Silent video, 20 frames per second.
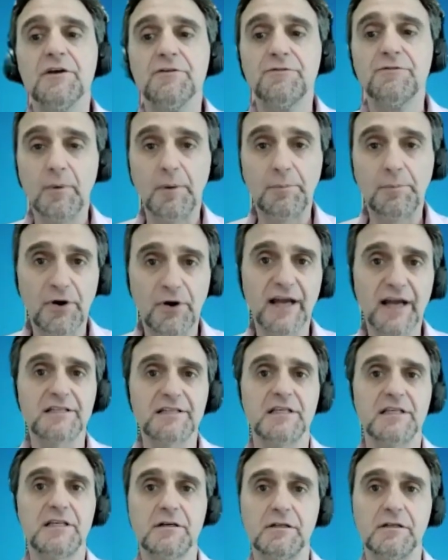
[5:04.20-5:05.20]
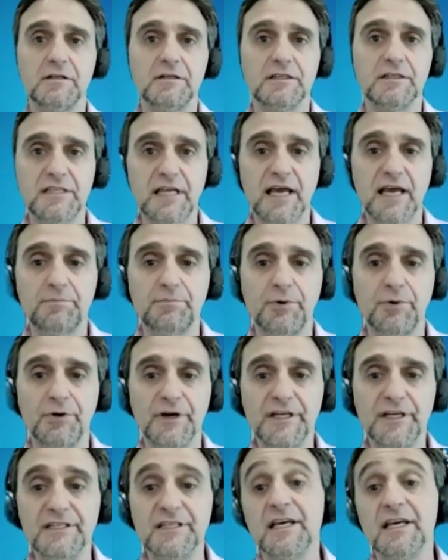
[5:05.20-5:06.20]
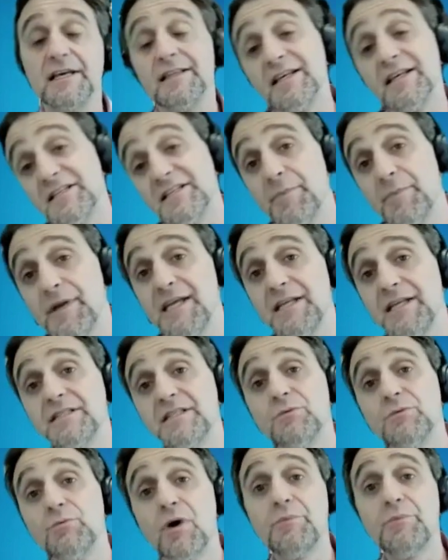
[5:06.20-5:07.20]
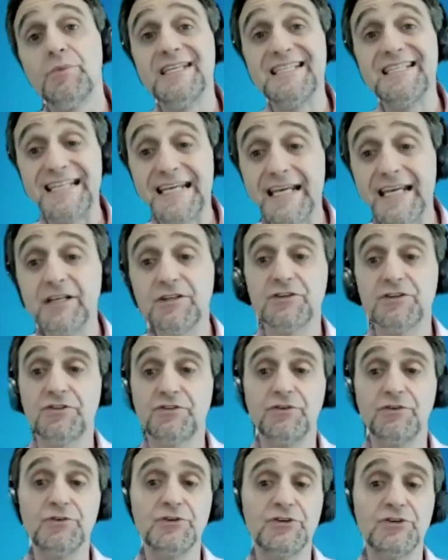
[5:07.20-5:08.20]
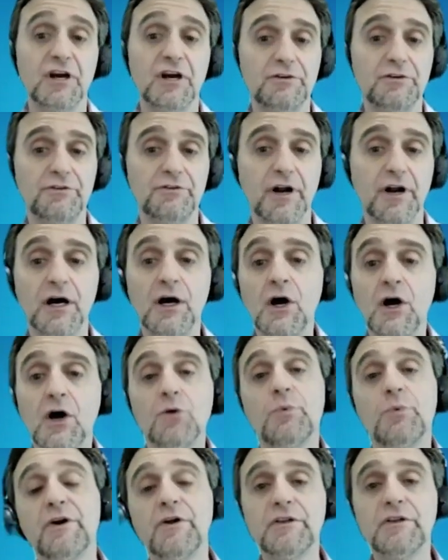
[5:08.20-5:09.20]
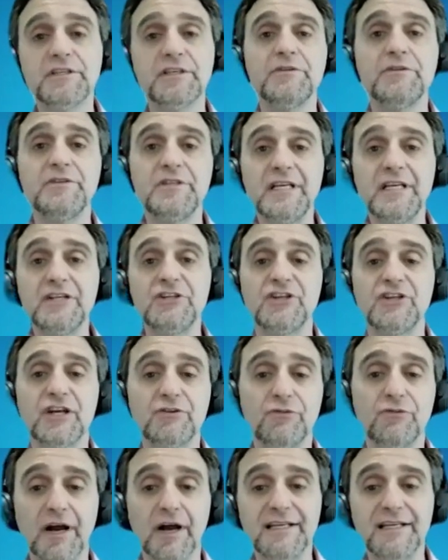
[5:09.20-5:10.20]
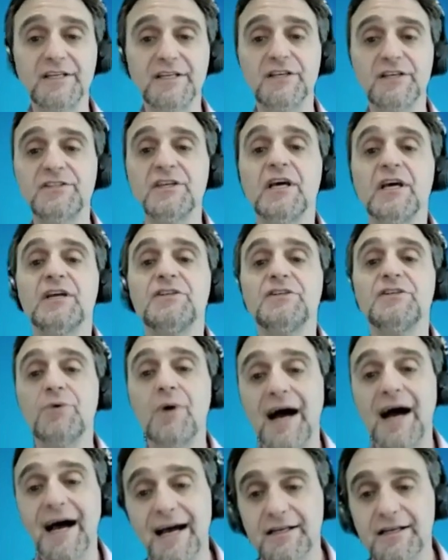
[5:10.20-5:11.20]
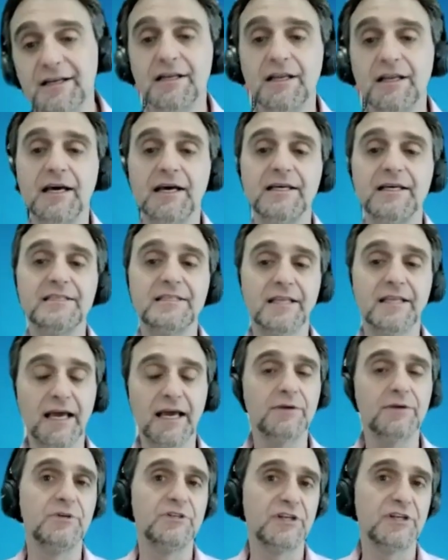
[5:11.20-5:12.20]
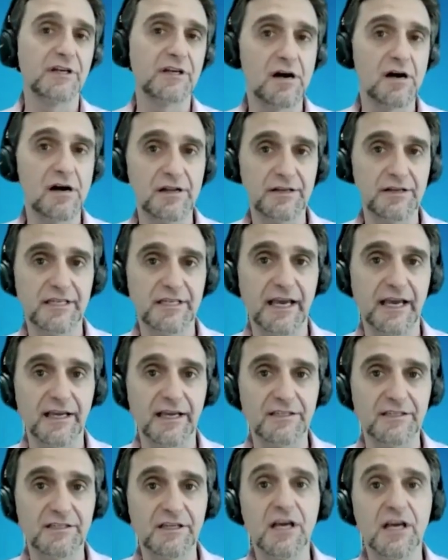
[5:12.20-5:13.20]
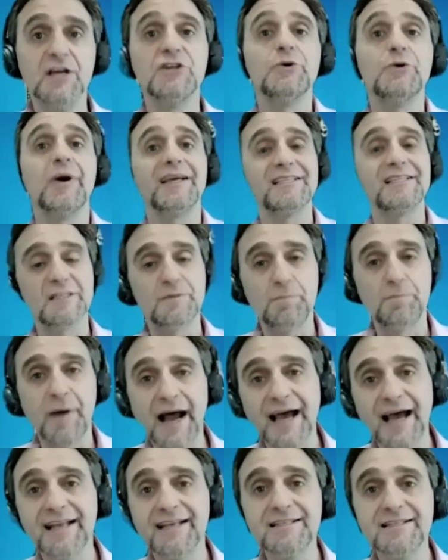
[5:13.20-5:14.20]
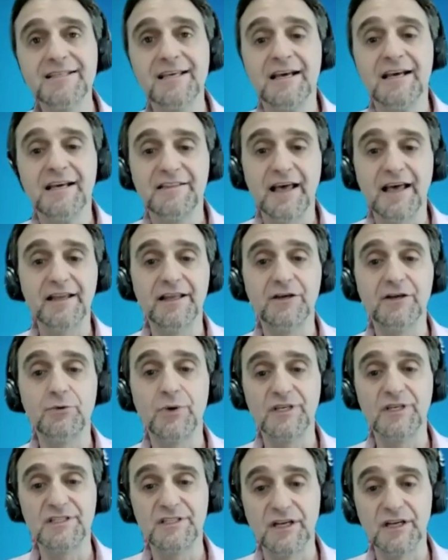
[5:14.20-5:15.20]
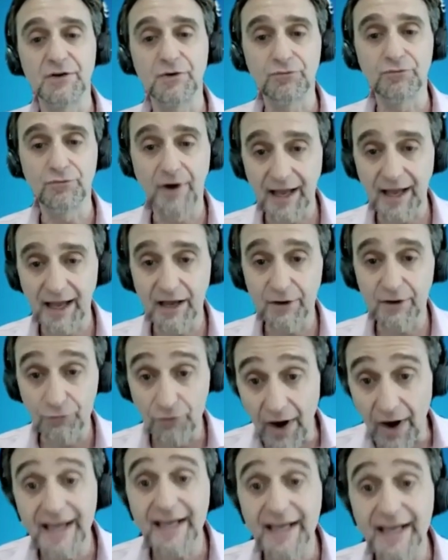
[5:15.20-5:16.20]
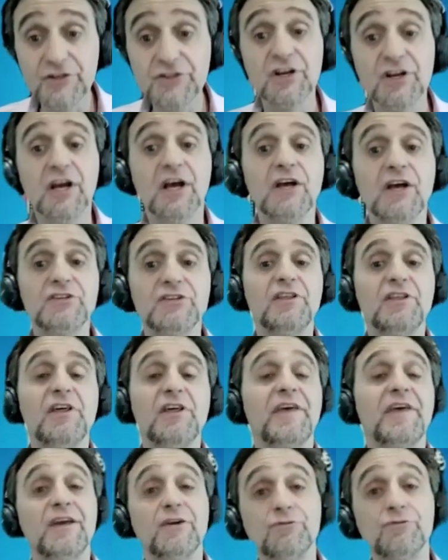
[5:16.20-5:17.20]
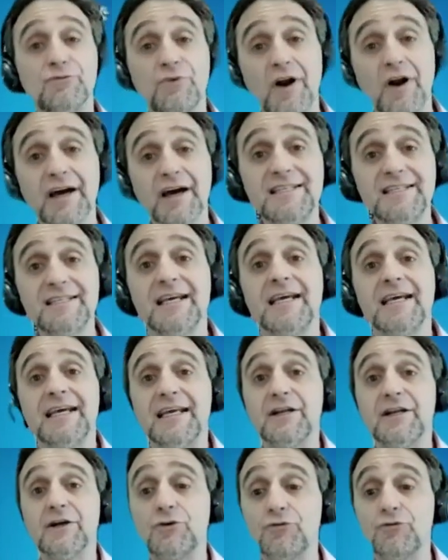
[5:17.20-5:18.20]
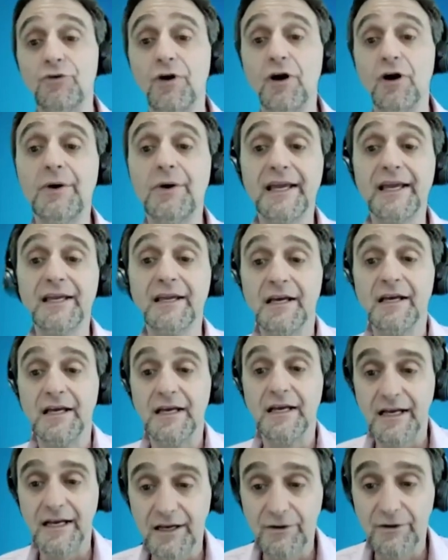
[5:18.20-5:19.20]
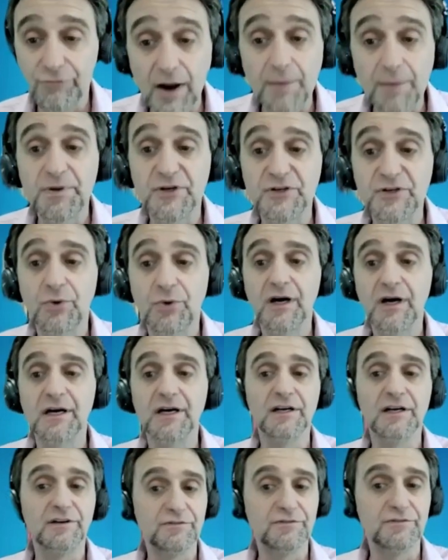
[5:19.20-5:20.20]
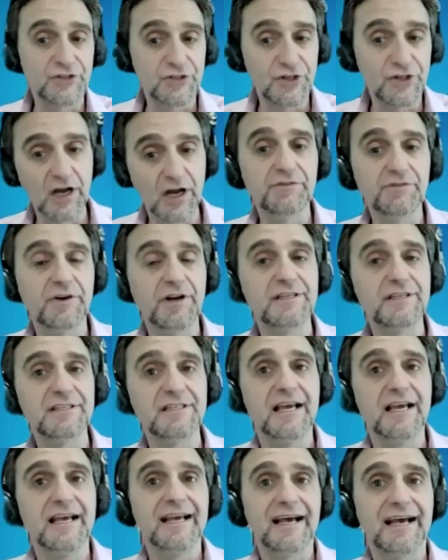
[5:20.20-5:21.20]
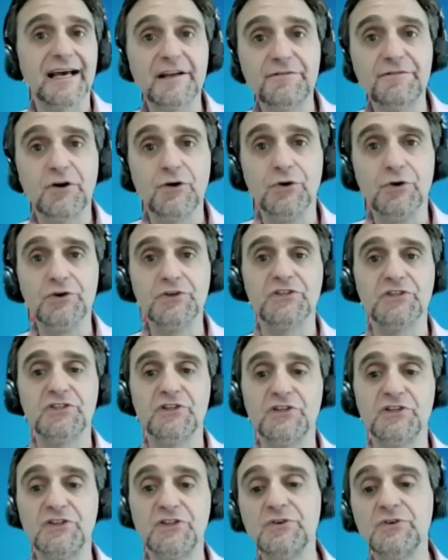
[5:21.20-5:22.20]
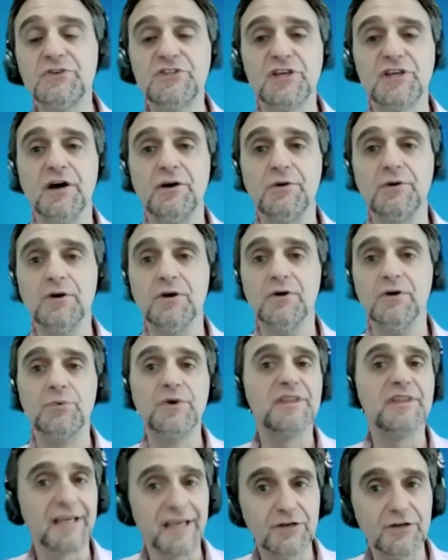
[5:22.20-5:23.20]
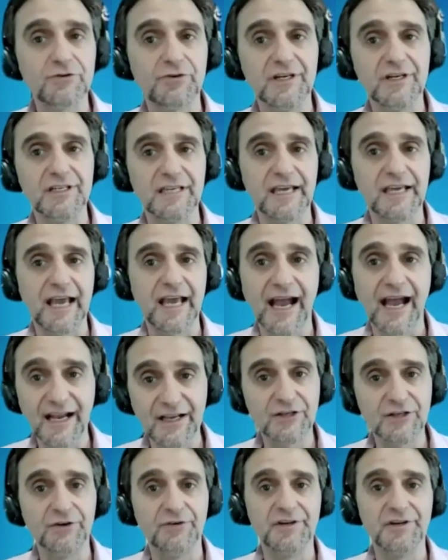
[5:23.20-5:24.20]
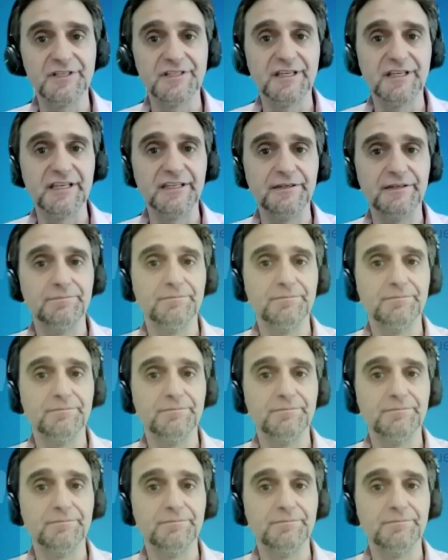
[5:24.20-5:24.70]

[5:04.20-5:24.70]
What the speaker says: From a practical standpoint, this means that when we teach through genre, we're also teaching writers to analyze language in context, to expand their linguistic range so that they can write in a growing repertoire of genres, and of course, to do so with increasing accuracy.